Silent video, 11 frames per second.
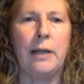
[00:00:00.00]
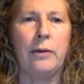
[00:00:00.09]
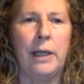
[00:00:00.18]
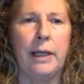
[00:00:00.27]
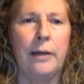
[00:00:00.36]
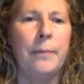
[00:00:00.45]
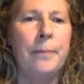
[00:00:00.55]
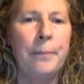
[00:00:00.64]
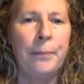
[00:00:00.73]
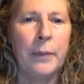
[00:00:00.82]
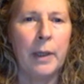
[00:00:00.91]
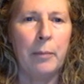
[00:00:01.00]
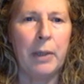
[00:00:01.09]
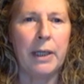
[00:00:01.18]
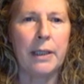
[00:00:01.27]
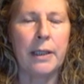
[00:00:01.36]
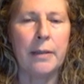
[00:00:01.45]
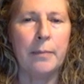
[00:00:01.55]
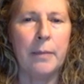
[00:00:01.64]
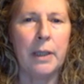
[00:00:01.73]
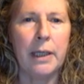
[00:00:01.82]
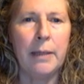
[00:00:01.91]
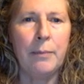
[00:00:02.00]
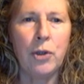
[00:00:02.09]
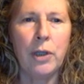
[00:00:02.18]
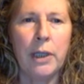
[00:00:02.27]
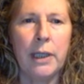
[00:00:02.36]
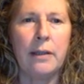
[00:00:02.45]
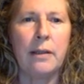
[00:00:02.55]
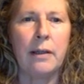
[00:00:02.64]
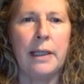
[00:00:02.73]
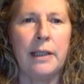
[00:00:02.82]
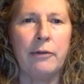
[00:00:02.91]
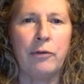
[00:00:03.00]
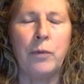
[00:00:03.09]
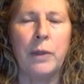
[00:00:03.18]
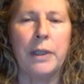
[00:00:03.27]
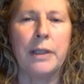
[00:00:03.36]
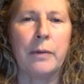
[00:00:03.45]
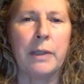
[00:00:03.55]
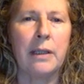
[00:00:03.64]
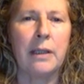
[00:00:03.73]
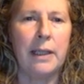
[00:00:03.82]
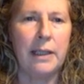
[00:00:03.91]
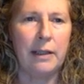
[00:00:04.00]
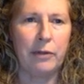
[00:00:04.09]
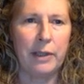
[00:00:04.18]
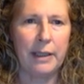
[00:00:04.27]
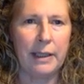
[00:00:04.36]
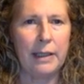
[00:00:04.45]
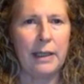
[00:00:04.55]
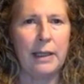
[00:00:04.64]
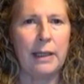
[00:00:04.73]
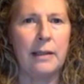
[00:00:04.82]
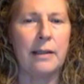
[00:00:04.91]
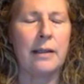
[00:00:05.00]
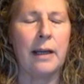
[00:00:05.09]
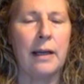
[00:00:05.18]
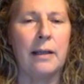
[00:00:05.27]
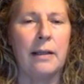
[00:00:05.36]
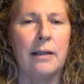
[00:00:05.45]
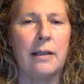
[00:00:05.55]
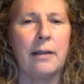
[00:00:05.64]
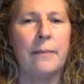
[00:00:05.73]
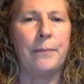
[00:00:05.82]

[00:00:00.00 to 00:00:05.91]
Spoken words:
out now, but I am trying slightly different ones with slightly different settings and